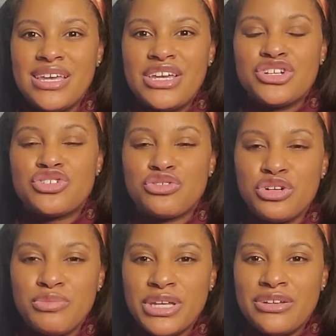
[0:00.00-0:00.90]

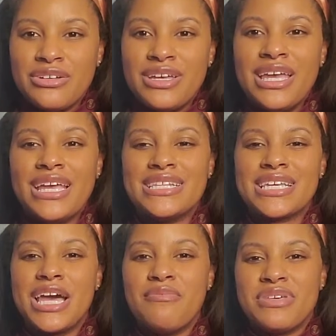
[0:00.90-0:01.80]
Truebill is a
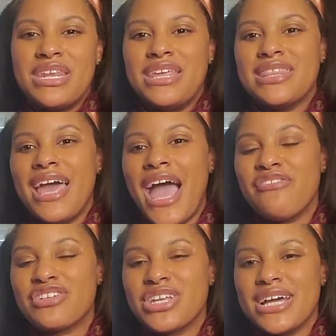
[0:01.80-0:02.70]
company that
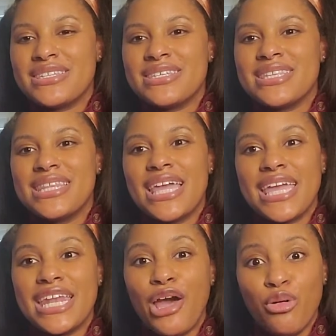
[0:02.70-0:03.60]
advertises that they can
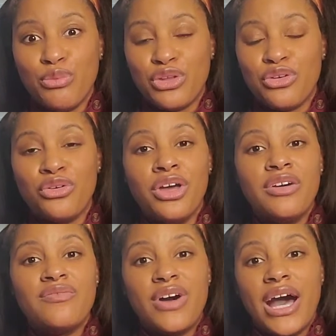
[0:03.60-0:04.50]
help you
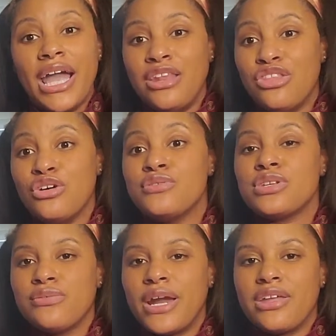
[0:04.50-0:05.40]
find those
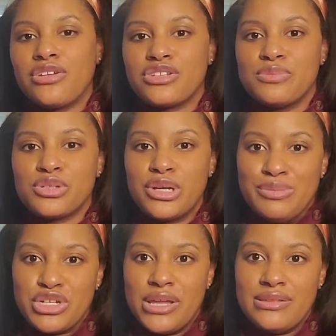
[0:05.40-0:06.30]
irregular
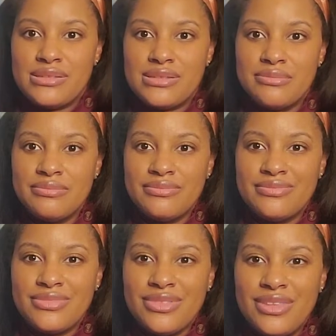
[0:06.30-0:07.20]
subscriptions.
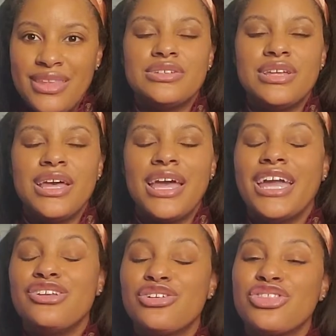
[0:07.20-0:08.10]
And
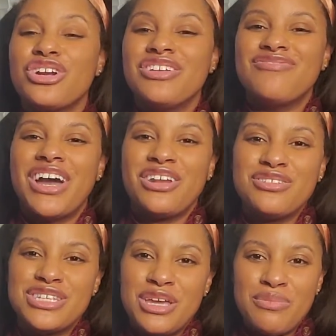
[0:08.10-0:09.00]
your third and final
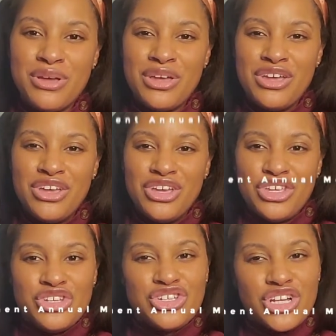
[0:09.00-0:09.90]
tip,
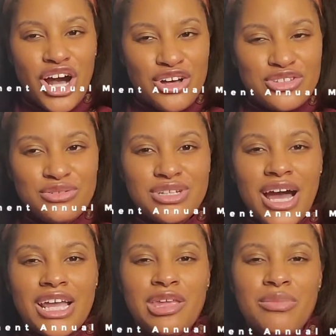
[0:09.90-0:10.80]
you should also
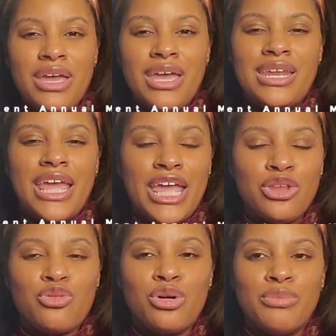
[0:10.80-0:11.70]
document an
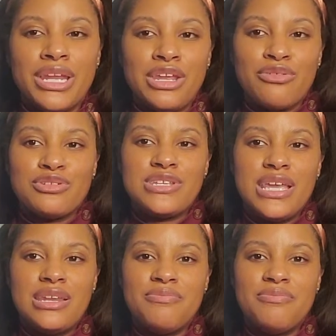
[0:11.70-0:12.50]
annual money routine.